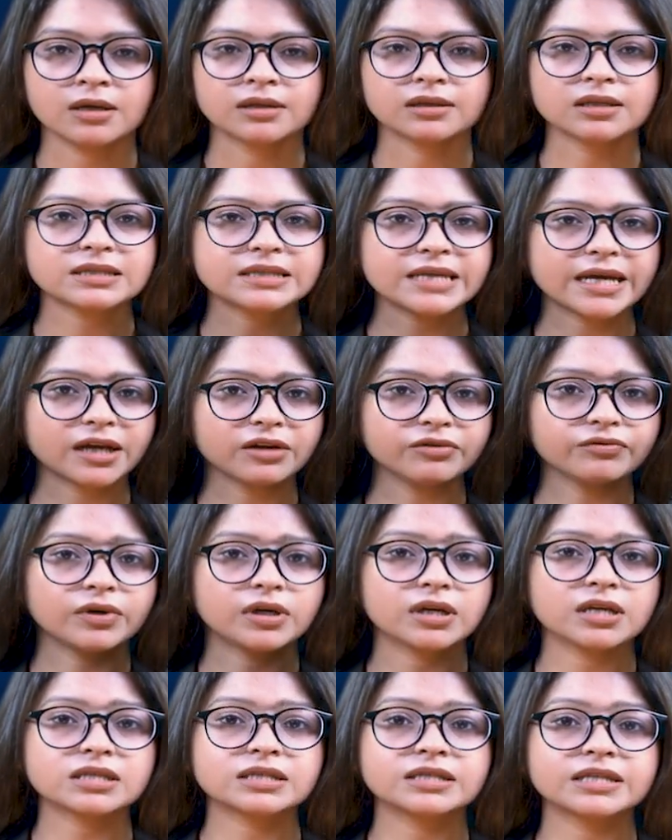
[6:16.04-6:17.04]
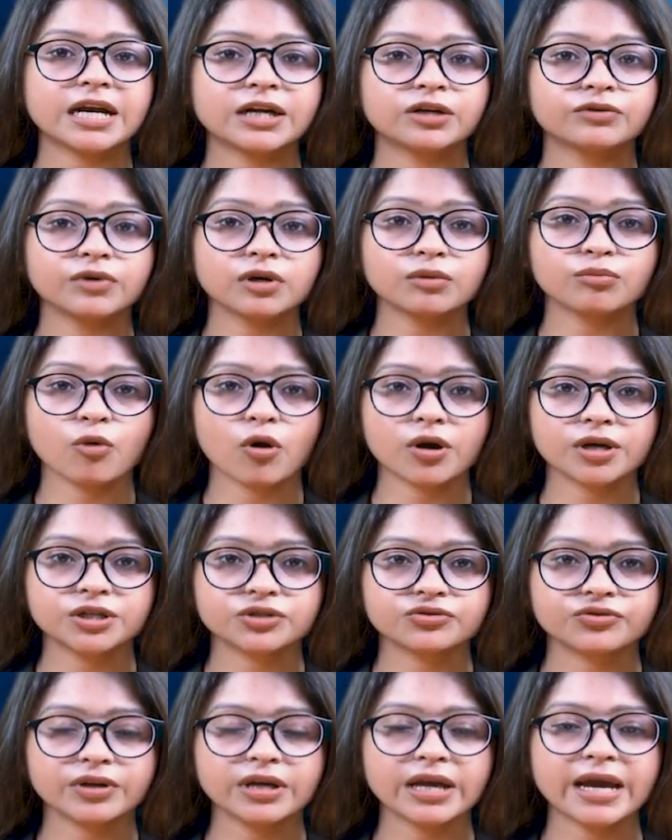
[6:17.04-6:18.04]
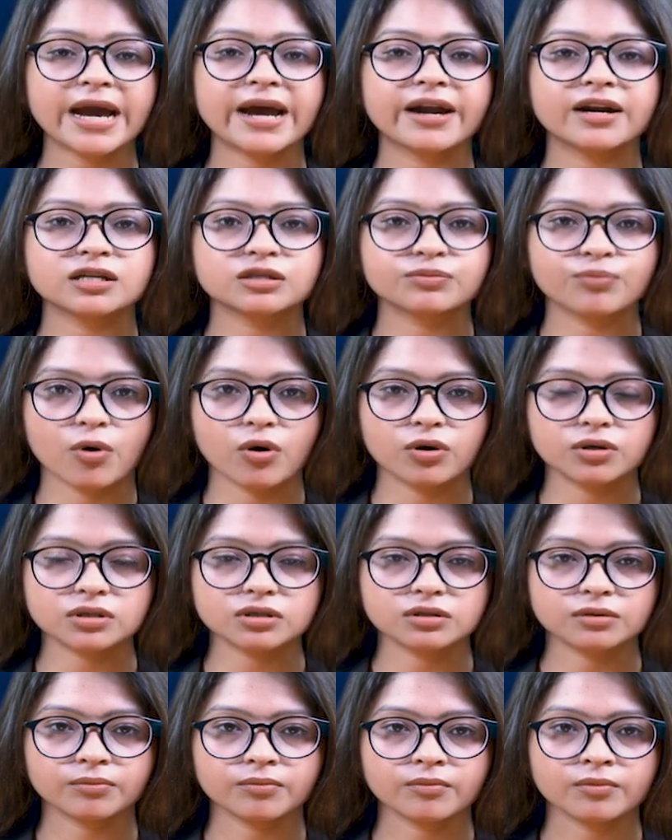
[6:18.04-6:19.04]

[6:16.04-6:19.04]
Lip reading: The second one is network monitoring and response.